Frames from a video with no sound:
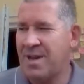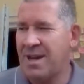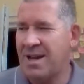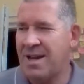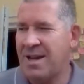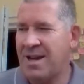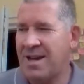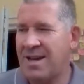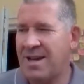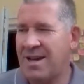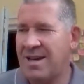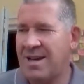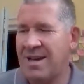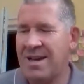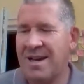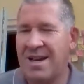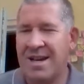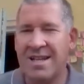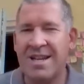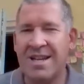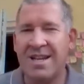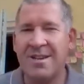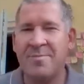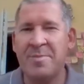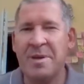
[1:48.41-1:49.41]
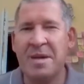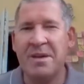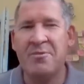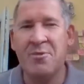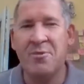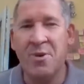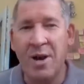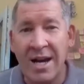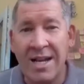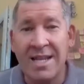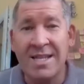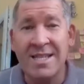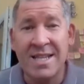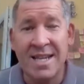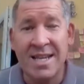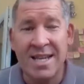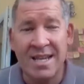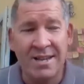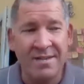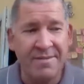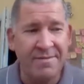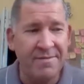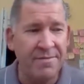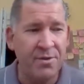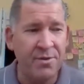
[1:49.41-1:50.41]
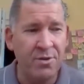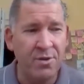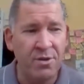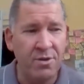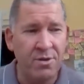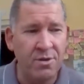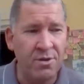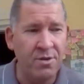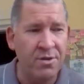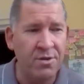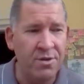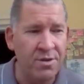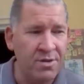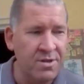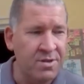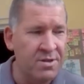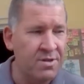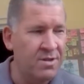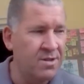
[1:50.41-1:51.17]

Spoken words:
I've been writing for,